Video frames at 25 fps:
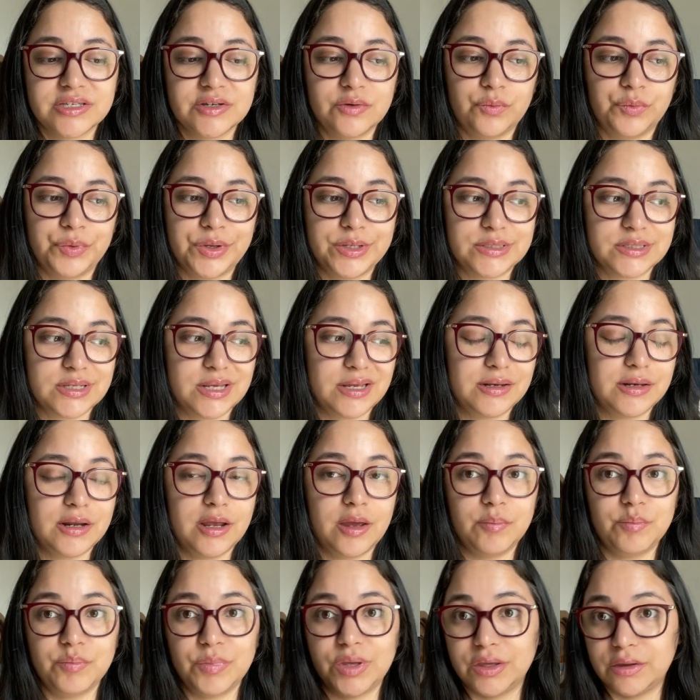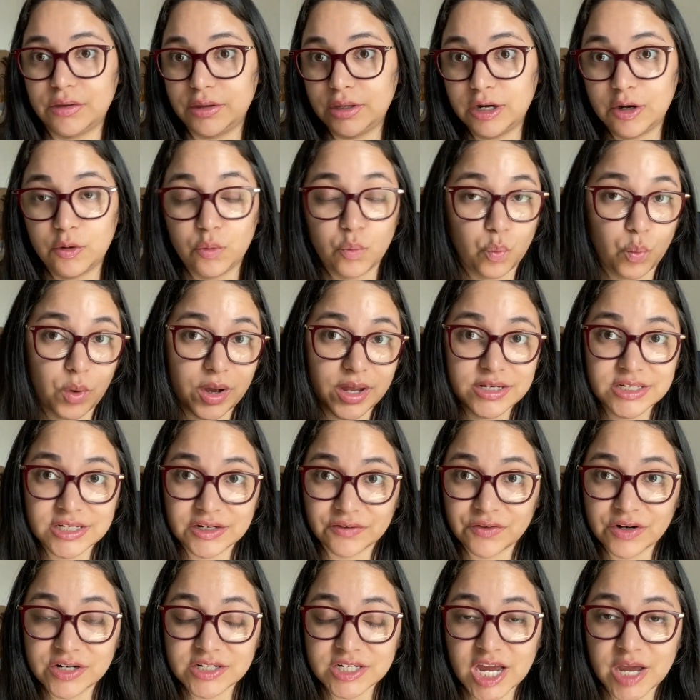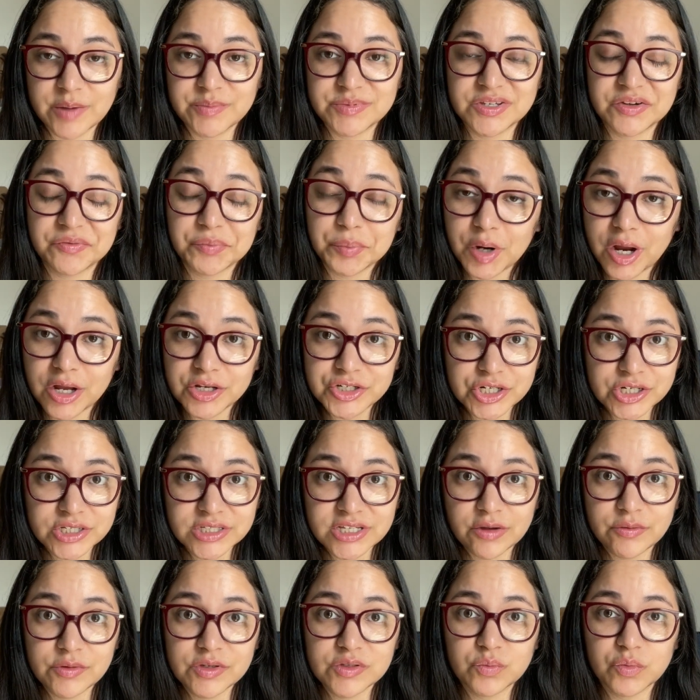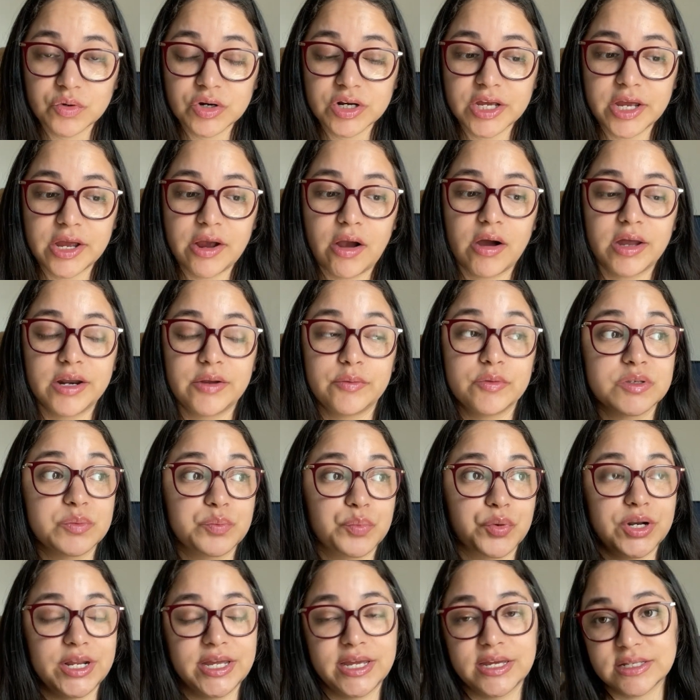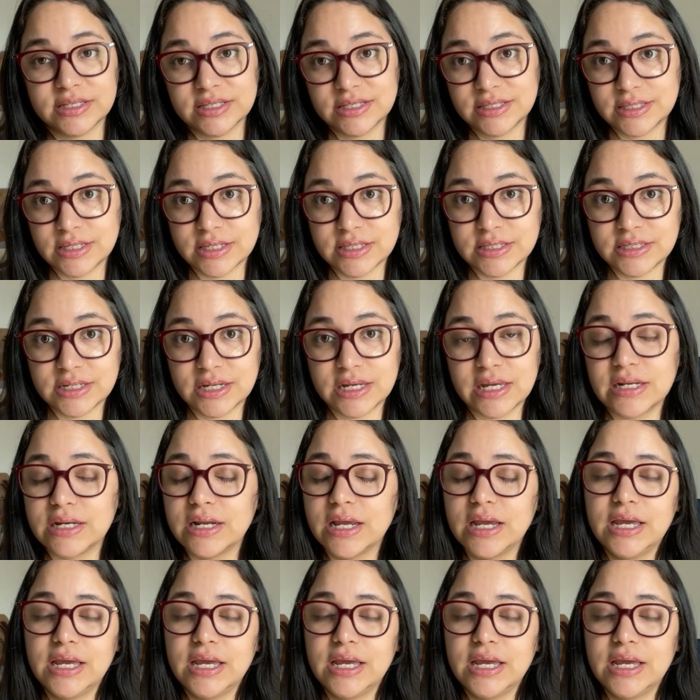It wasn't a million and one different types of projects I was working on. It was pretty consistent